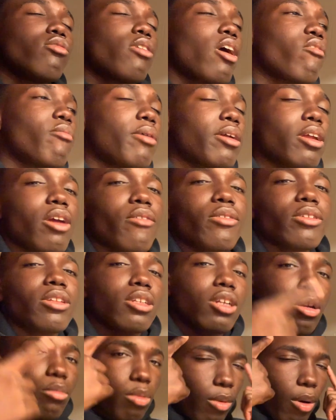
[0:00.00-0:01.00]
everybody, everything
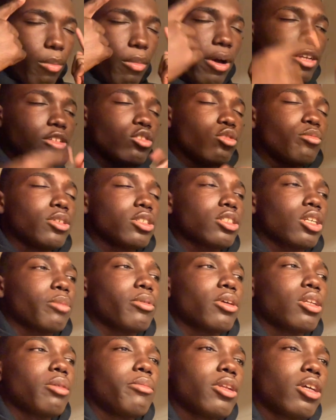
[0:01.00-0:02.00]
that I put my mind to, because I
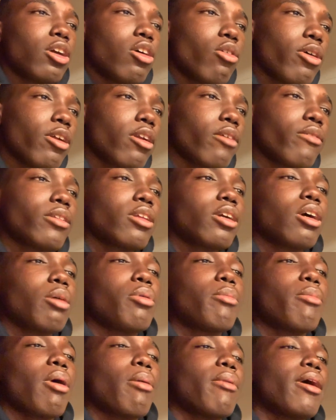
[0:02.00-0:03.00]
plan to be the GOAT at everything I put
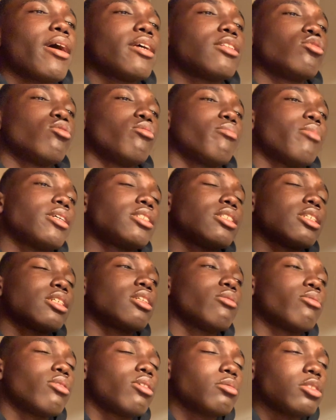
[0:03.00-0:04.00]
my mind to. Basically,
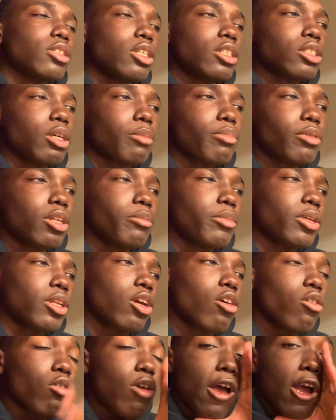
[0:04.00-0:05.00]
what I'm saying is I plan to be the
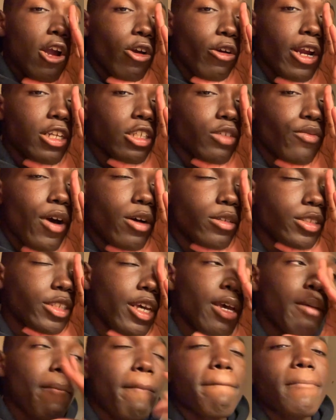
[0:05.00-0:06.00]
GOAT, greatest of all
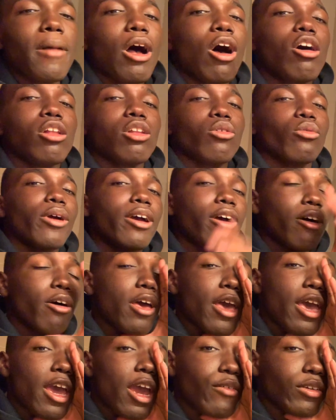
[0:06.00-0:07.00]
time. All around,
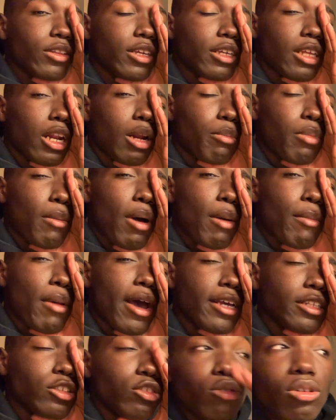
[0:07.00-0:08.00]
everything that I put my
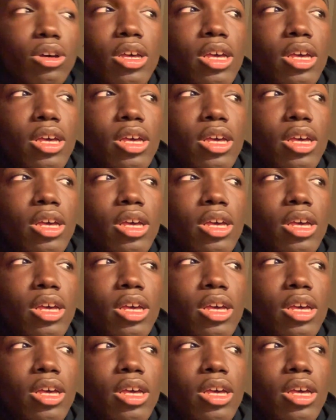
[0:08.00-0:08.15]
mind to.